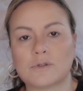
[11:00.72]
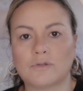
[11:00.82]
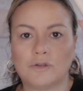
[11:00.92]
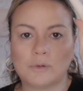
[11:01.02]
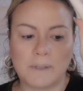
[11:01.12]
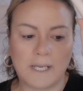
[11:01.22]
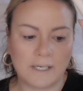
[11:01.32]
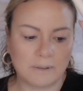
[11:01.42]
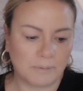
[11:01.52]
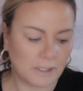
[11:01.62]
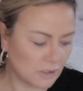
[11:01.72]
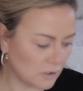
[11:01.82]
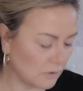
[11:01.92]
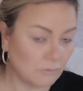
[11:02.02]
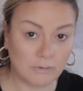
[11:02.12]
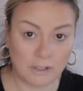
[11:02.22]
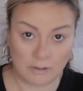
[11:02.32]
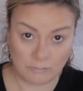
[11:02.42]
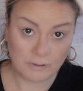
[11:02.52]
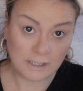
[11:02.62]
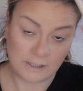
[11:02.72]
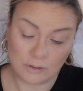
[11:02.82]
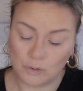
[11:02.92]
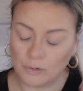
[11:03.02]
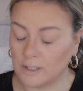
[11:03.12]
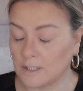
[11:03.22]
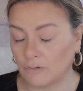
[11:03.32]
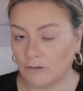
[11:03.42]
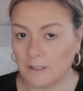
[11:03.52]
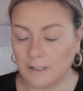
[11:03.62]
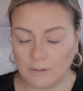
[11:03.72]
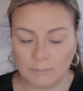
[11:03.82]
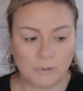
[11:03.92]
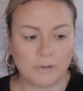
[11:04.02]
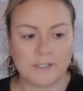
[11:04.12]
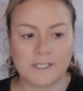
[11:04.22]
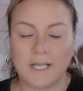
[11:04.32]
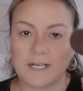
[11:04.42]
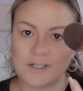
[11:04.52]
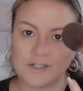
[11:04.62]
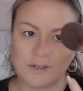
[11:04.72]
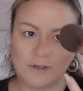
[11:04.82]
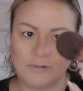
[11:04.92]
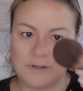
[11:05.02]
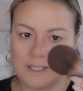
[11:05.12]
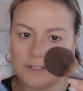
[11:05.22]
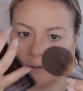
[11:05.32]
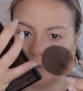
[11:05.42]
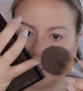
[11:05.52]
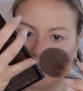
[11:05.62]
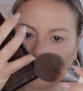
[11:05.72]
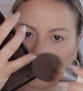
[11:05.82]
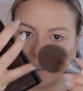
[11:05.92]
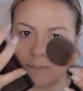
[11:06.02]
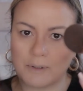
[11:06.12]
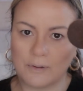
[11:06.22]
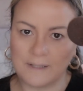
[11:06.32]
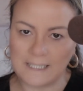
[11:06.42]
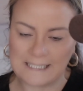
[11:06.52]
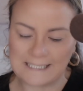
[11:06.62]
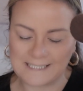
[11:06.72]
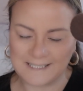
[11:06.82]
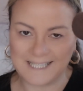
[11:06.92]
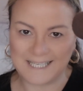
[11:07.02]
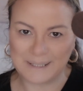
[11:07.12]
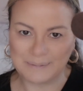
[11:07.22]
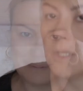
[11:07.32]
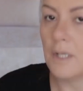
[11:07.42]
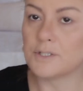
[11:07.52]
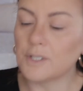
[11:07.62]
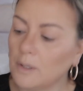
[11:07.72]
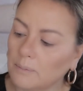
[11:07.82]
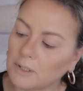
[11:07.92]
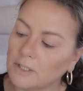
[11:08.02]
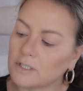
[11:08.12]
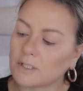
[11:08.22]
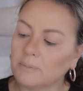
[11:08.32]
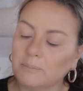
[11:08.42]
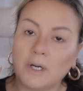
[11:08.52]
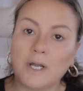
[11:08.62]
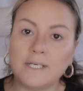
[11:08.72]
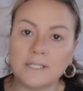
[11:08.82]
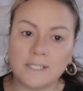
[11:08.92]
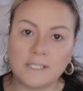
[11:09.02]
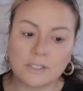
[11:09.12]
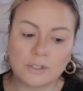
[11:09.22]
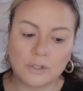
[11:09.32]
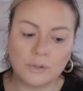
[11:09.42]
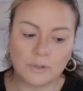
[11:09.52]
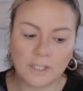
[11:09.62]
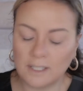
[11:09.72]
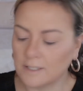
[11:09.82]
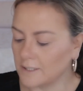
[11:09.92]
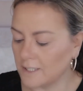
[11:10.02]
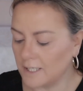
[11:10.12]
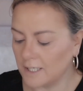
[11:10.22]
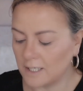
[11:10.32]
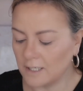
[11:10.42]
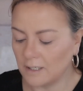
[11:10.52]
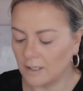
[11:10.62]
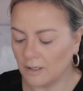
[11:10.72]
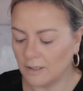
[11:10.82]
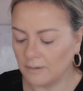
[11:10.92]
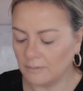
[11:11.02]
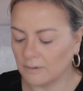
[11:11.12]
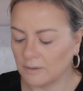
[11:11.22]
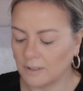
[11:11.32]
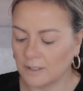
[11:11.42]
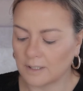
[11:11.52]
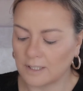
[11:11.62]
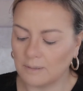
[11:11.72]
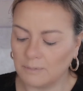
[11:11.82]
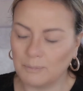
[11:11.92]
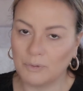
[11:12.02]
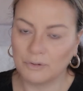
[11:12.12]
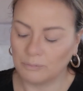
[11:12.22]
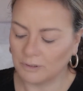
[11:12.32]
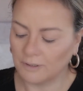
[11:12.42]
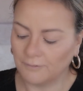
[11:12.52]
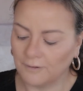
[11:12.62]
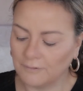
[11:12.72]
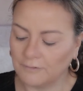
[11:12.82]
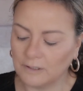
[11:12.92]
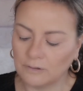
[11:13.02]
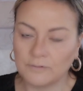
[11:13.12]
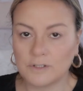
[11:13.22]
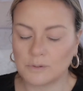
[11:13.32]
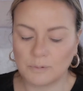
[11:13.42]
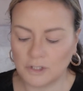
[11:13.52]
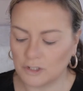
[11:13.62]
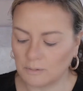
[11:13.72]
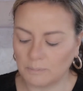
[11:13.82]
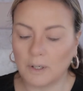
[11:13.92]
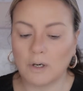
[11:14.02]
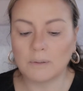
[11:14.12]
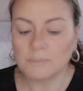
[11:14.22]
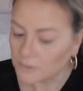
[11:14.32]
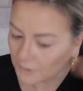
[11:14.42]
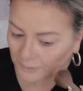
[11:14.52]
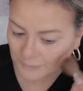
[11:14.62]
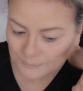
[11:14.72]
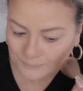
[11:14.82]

full powder brush. I really enjoy this for bronzer because of the little wee tip on the end there. So I'm going to combine these two colours here. I can't be bothered with the fluffing of the swish and pop, so